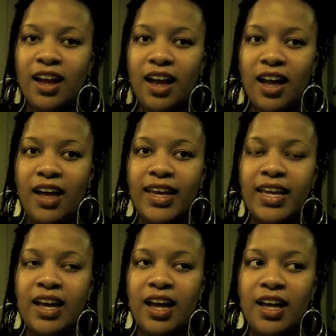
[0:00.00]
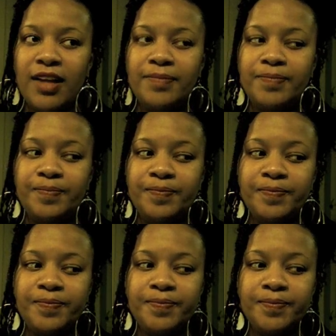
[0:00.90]
I'm
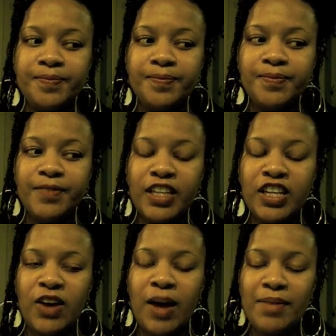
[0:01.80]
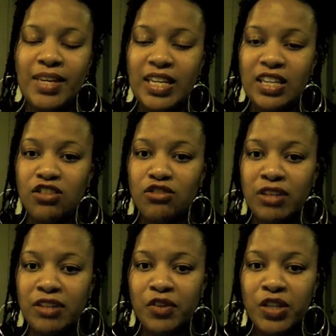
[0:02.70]
eating
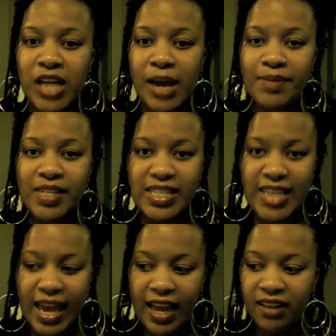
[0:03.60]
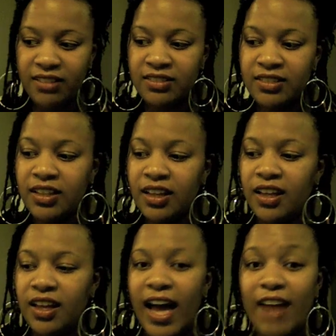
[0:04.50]
3 to 4 times a day.
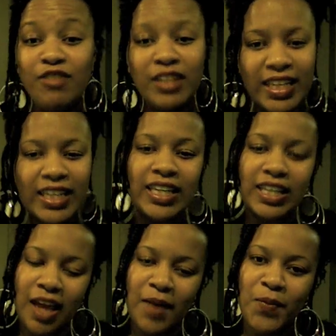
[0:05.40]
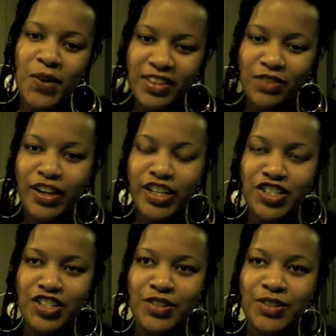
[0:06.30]
I really can eat a lot more. That's very
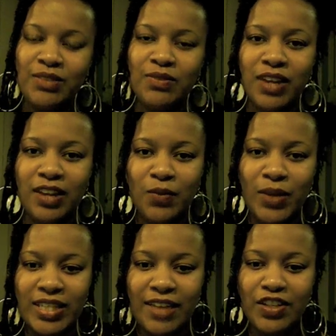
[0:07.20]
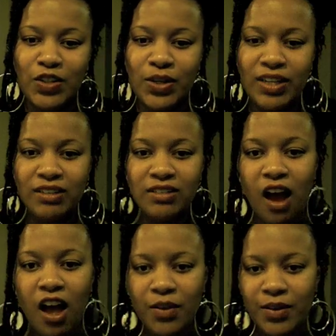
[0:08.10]
true. In week 7, you can
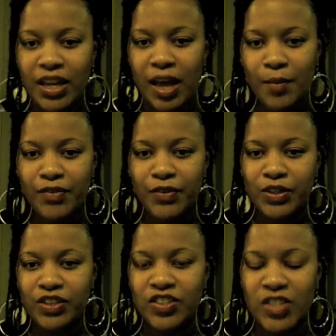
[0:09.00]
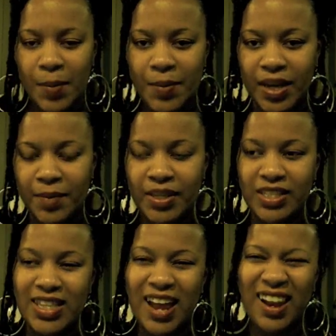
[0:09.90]
tolerate a lot more food in your stomach. I mean,
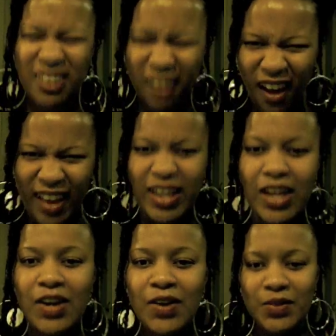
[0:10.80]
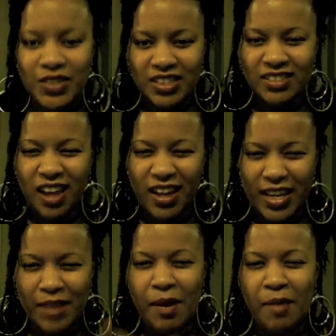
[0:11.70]
it's not a lot. We're still
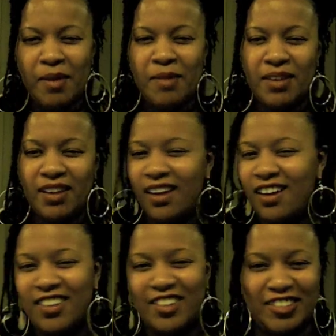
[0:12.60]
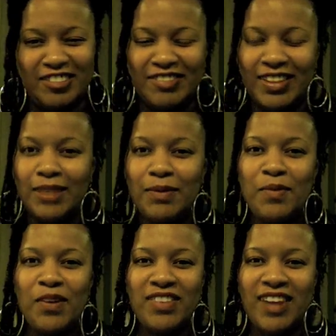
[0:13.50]
talking about maybe, I don't know, a little bit
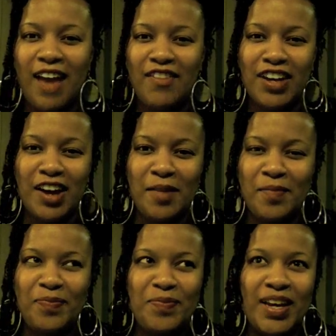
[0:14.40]
more than a half a cup.